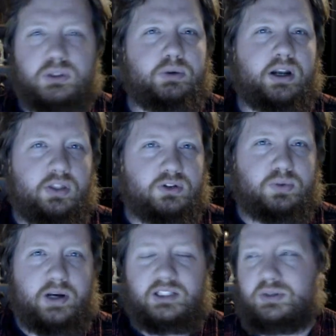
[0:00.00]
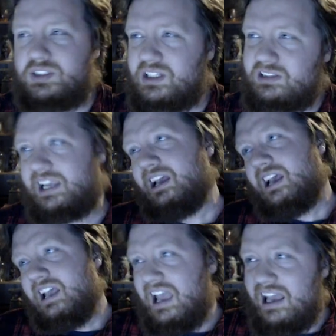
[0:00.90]
was one of those ones where it's just like,
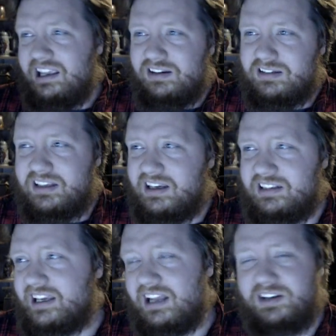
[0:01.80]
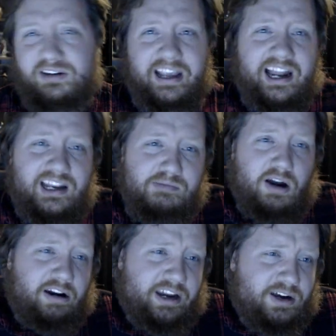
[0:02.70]
you don't got any
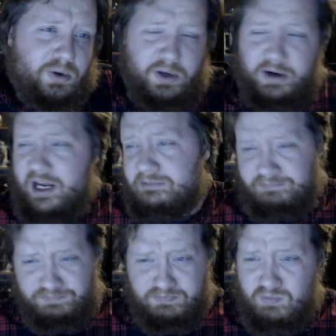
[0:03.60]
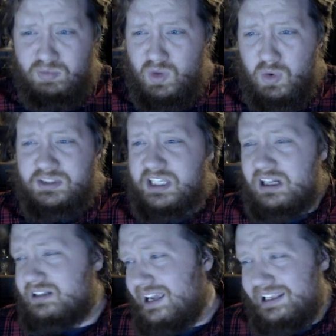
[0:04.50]
Mario or
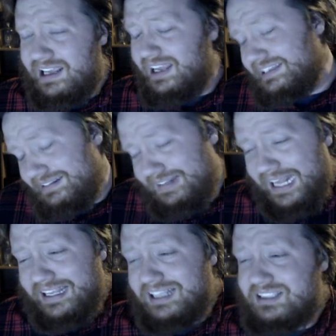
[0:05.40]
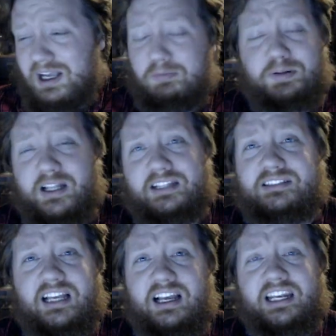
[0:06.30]
Zelda. I guess I'll play
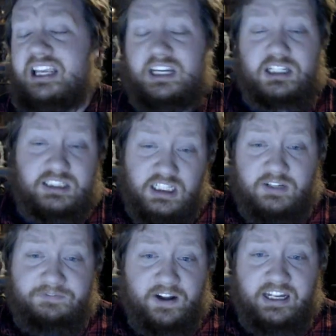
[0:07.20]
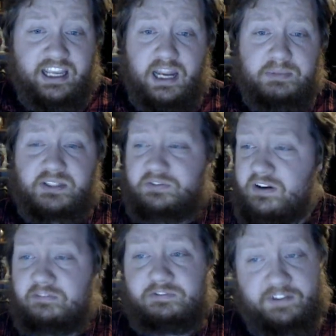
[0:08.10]
Sonic, and it's a fun game. It's a
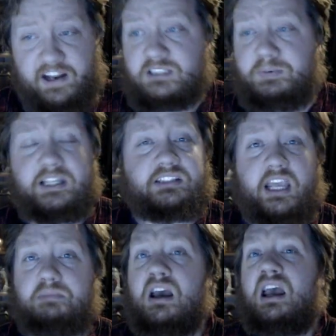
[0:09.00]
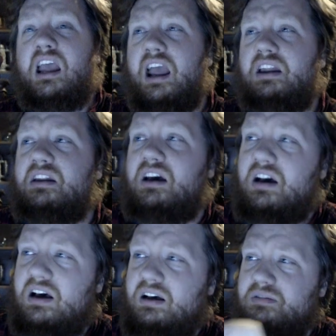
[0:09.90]
fun, fast-paced game. And
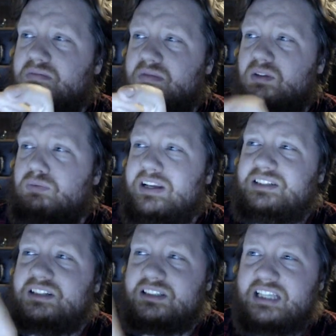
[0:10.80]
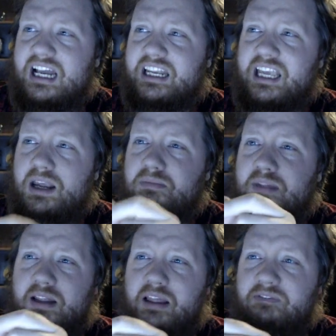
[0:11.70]
the recent Sonic game,
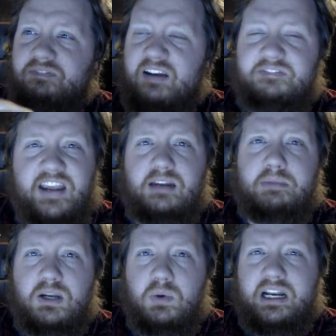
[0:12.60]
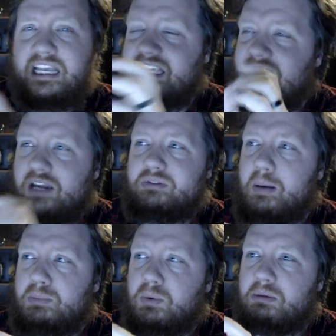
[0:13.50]
that fan-made one, I can't
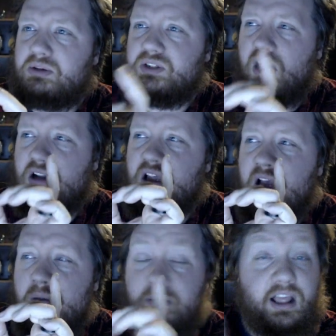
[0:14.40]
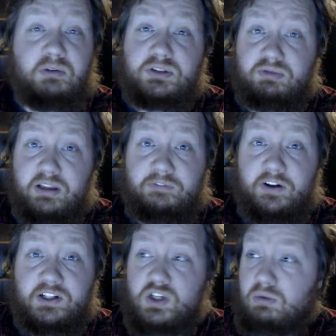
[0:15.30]
remember what it was called, but that was really
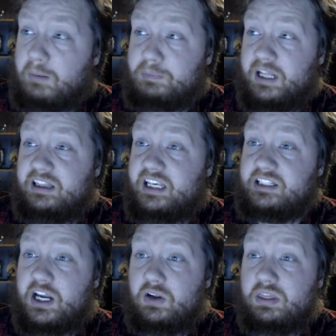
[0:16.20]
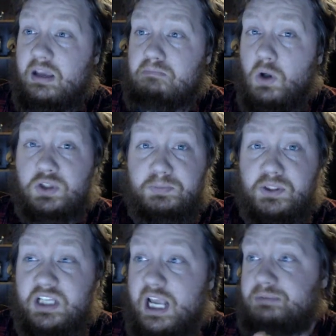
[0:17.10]
fun too. I played the entire thing
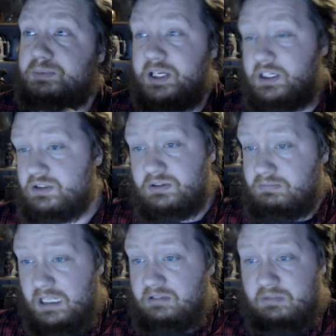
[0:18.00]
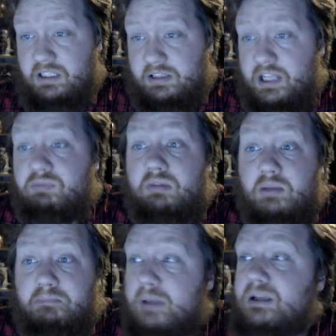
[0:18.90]
multiple times because
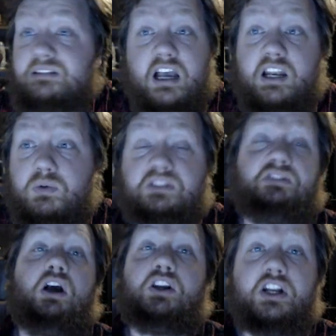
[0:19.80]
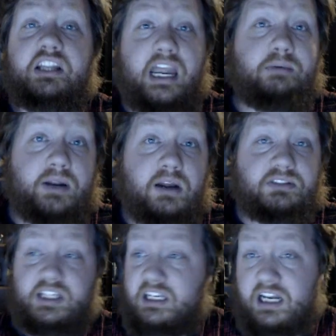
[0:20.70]
it maybe Sonic was a good game when I
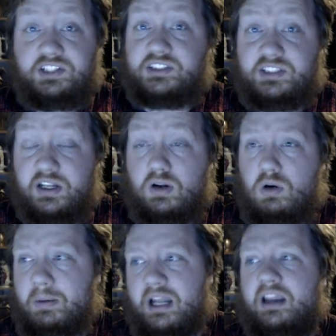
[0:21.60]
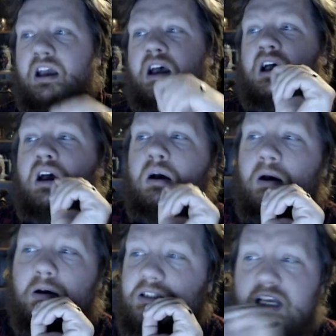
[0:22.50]
was a kid and I just didn't know about it.
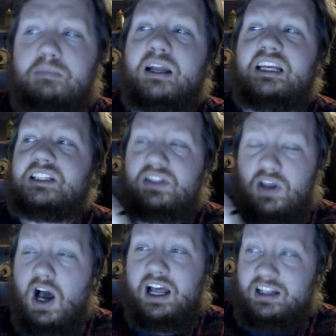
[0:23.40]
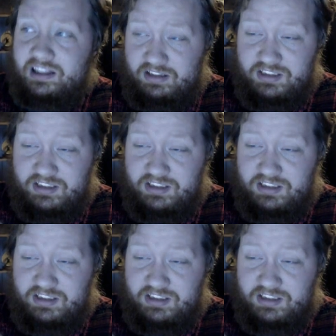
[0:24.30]
Somebody's thought